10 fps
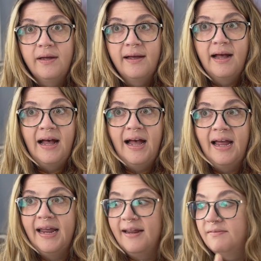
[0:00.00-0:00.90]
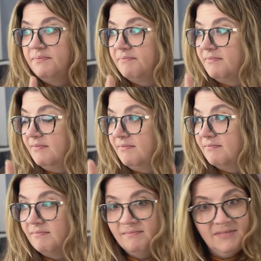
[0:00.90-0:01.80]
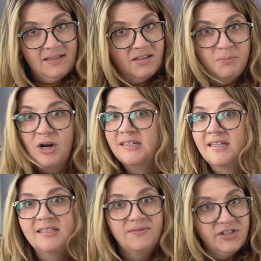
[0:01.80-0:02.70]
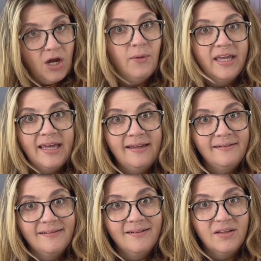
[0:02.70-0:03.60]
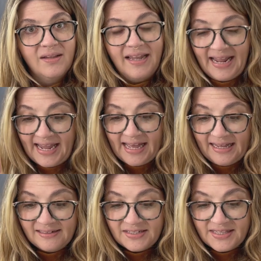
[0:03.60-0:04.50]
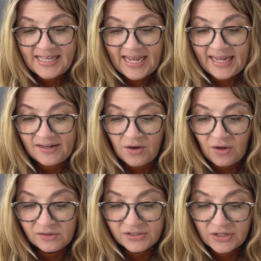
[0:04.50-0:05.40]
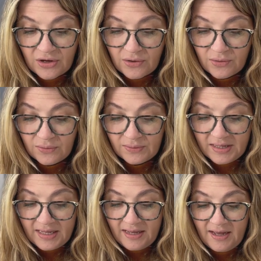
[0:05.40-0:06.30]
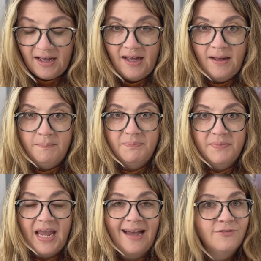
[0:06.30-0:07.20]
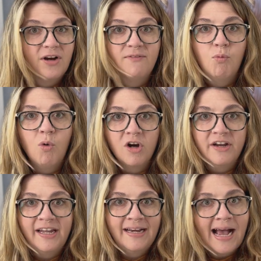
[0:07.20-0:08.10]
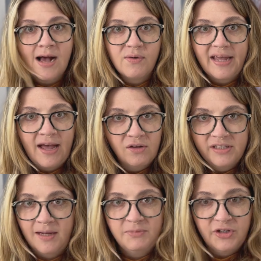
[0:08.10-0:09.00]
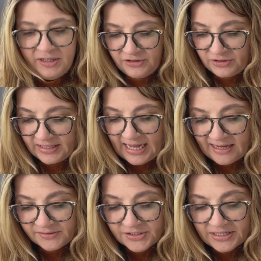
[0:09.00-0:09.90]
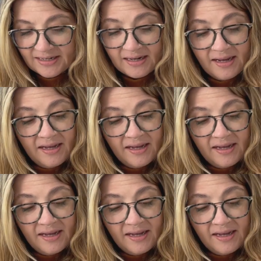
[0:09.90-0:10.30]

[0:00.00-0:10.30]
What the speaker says: the process of sewing it, and then also after I've worn it and how it held up during the concert.